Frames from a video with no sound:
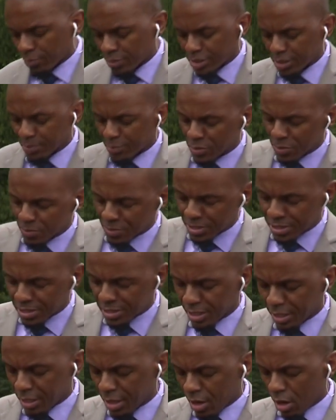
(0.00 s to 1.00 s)
the Deputy
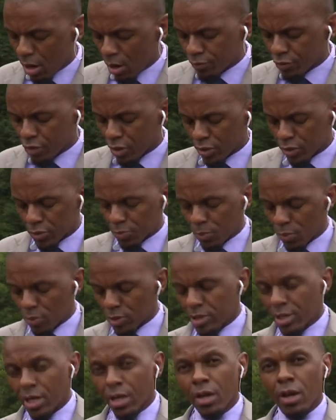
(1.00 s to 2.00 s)
Minister of
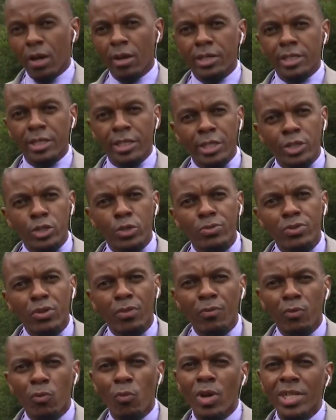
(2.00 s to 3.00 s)
Transport uh, in terms
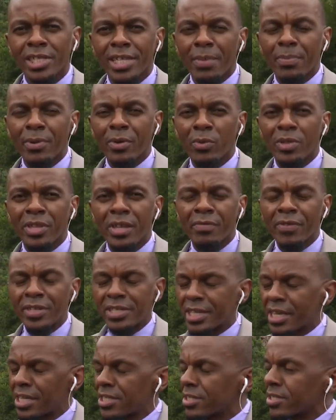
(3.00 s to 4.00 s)
of what's happening with the
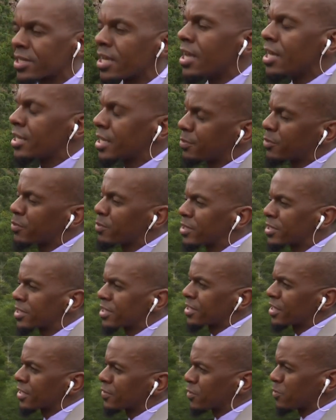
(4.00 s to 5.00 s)
investigations. Deputy Minister,
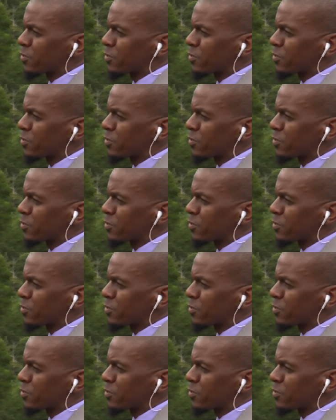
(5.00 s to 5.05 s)
thanks for